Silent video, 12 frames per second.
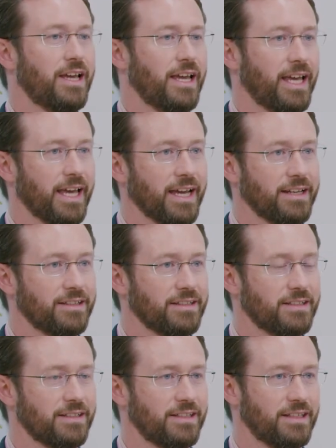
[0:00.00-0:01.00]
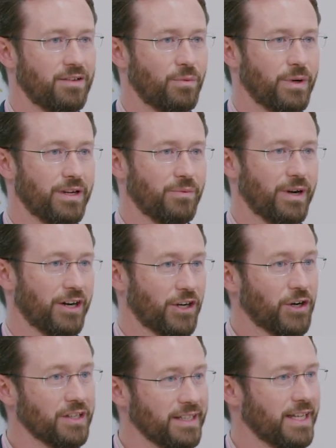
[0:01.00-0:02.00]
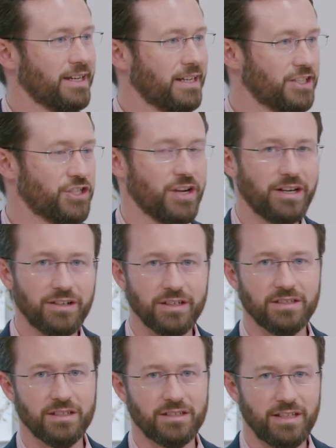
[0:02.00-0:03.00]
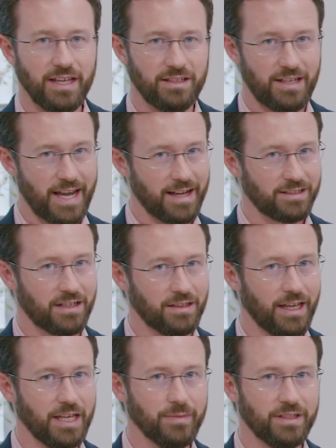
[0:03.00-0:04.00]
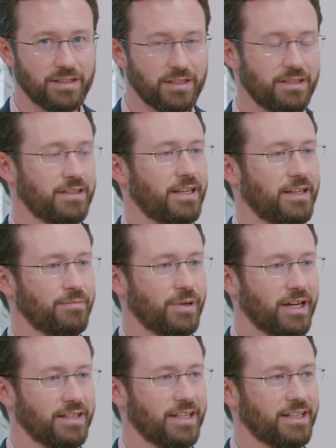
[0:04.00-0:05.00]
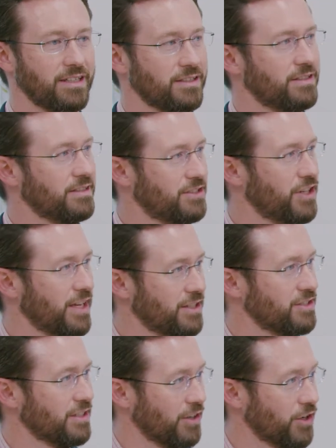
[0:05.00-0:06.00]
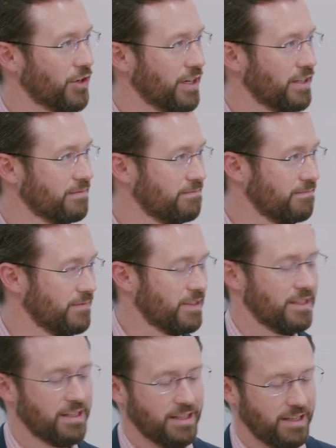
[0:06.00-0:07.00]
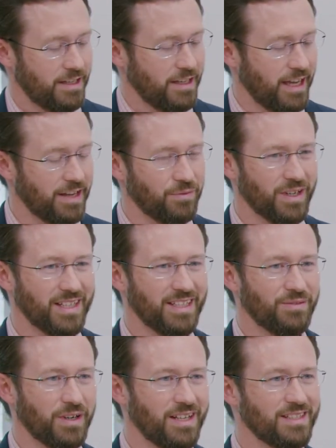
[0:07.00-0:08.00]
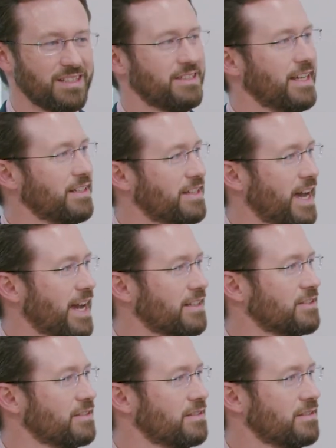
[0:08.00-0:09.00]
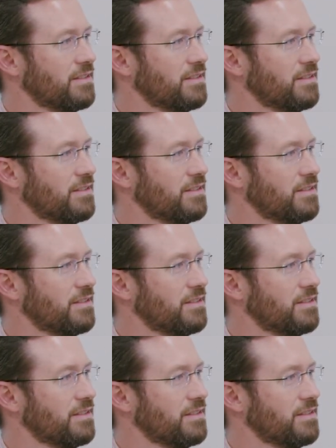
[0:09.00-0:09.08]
and we are currently in a generous estate tax climate, but it could change in a hurry. Right. And what is estate tax?